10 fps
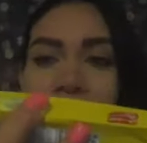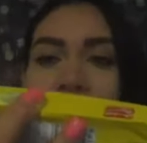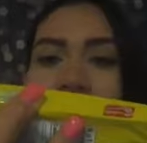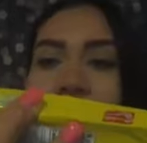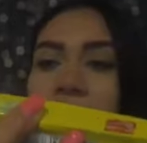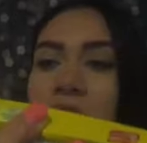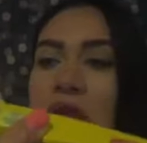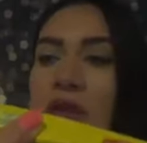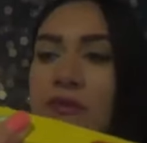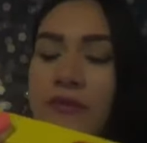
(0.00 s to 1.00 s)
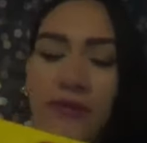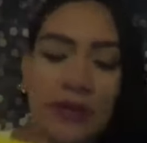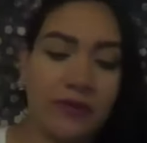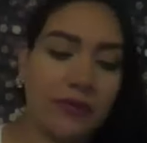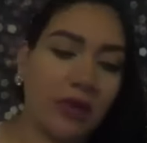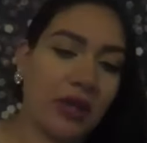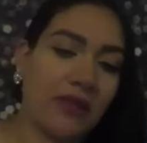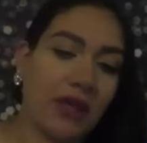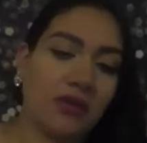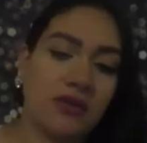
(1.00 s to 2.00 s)
in vanilla flavor
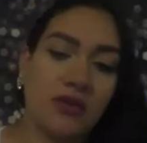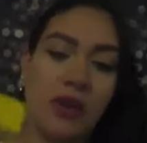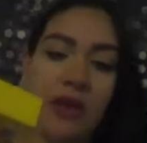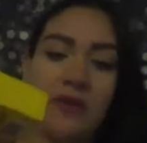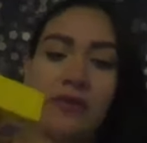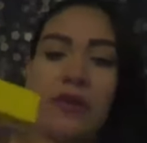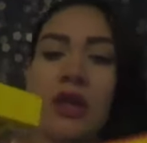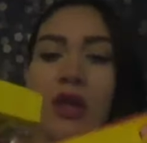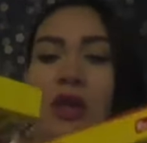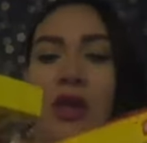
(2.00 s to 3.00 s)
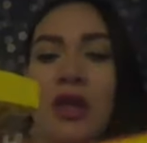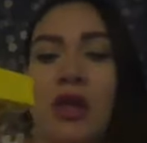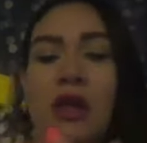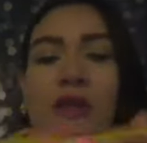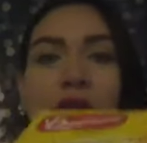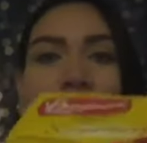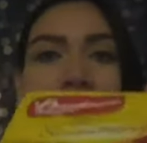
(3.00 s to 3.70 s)
and they also have the